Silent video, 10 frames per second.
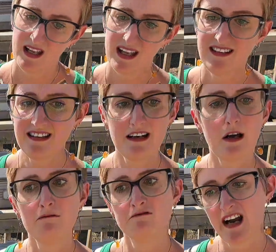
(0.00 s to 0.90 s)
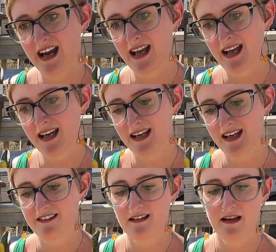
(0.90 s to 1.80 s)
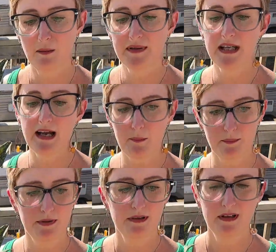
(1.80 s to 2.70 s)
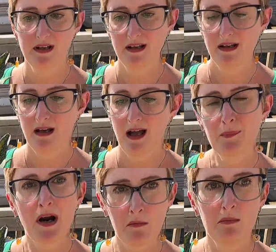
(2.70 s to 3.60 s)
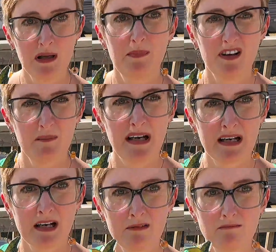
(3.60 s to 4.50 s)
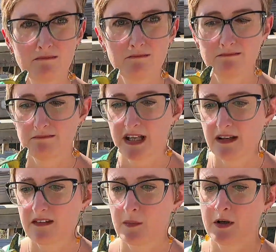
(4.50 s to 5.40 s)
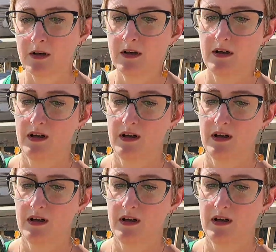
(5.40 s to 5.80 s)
did all right. It's a little beat up. I'll probably put it back out next summer.